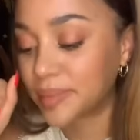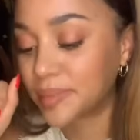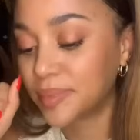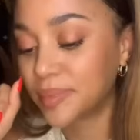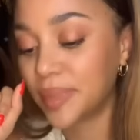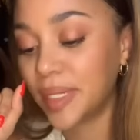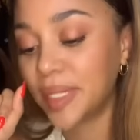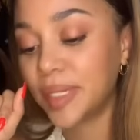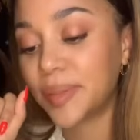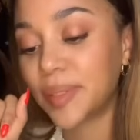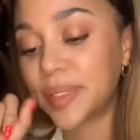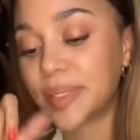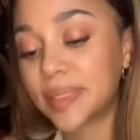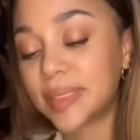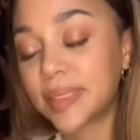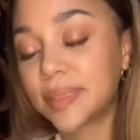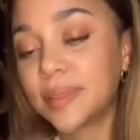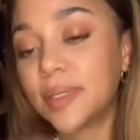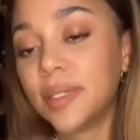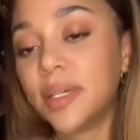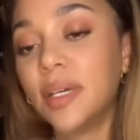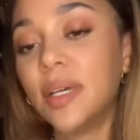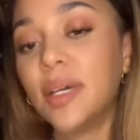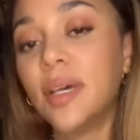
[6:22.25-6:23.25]
Anyways,
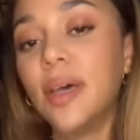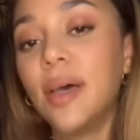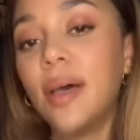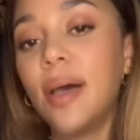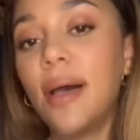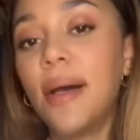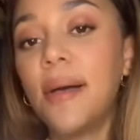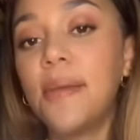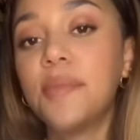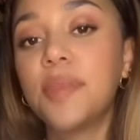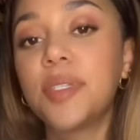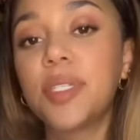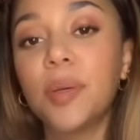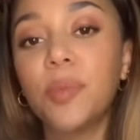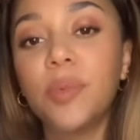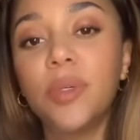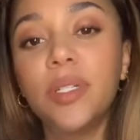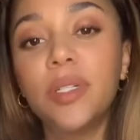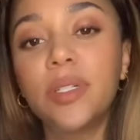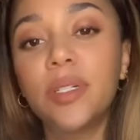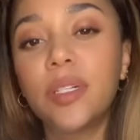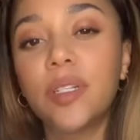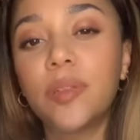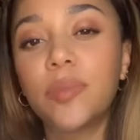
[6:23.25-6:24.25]
someone
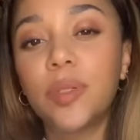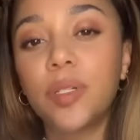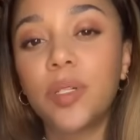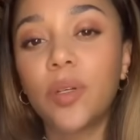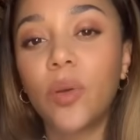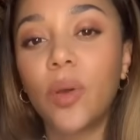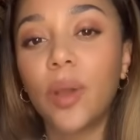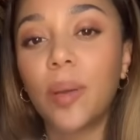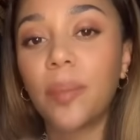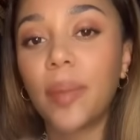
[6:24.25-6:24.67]
here could have been going